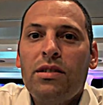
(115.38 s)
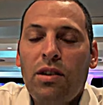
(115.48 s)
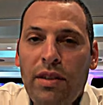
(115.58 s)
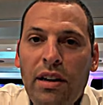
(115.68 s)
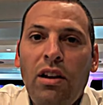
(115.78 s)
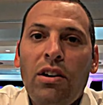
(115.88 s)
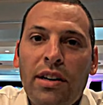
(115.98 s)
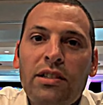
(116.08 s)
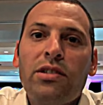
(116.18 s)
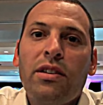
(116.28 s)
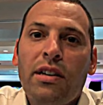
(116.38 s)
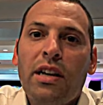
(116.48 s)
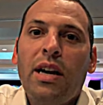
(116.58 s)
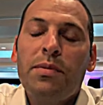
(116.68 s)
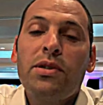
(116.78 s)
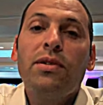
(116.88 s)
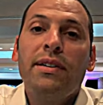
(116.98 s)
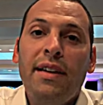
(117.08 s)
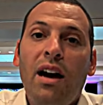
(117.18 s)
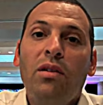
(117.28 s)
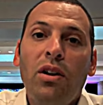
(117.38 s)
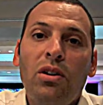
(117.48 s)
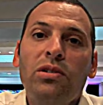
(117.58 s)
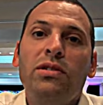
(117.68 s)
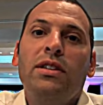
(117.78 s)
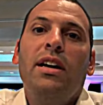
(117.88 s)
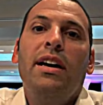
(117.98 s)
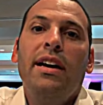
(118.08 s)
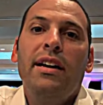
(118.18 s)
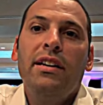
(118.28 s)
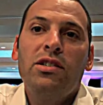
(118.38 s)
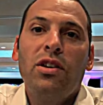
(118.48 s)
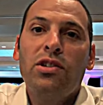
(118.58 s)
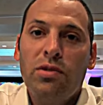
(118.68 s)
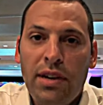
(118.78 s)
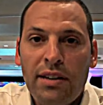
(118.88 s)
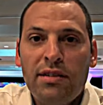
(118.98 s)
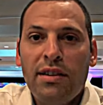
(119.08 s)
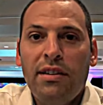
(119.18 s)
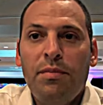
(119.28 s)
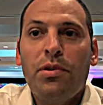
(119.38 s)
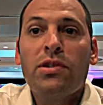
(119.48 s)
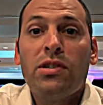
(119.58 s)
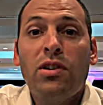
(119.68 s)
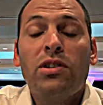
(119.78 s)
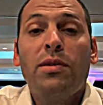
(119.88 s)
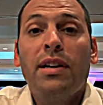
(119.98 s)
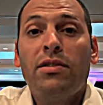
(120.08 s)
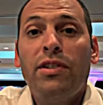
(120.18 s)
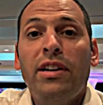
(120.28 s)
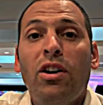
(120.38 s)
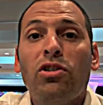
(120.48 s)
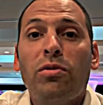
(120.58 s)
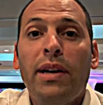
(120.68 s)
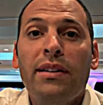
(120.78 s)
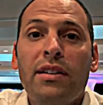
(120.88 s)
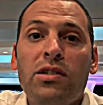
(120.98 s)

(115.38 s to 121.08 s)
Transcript: So they log into the Click App Store and download, and it's going to get the process is going to get really automated.